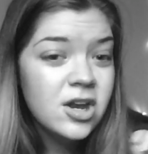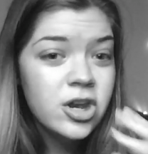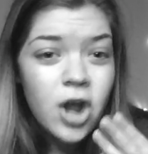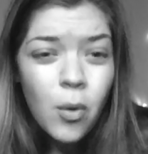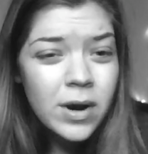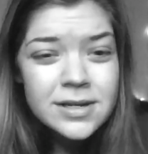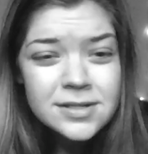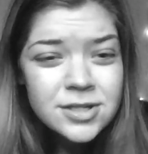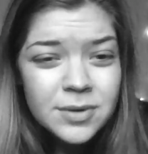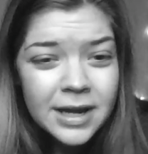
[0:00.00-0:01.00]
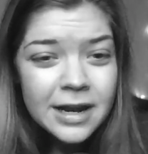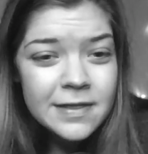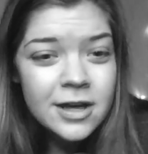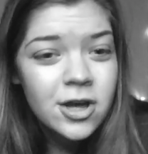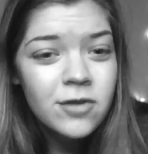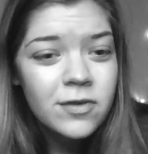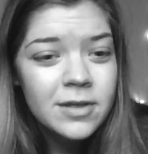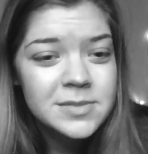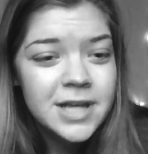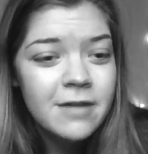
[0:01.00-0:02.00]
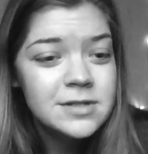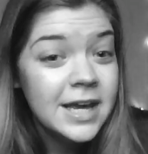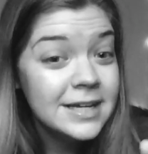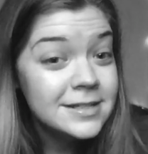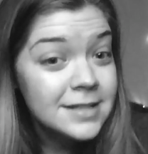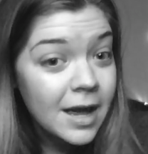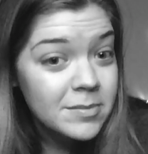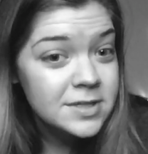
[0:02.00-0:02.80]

no one is doing anything good for themselves, except,